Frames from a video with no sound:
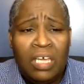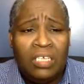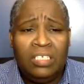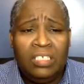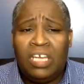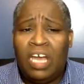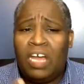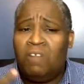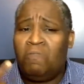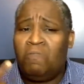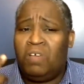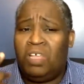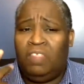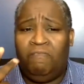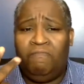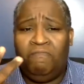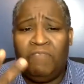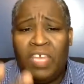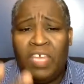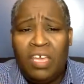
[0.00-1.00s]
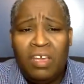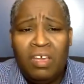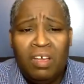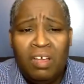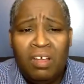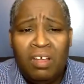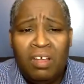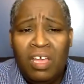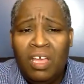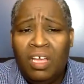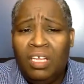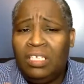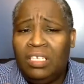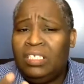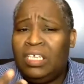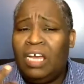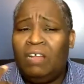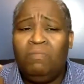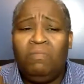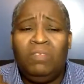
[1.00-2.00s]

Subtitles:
done with fear, done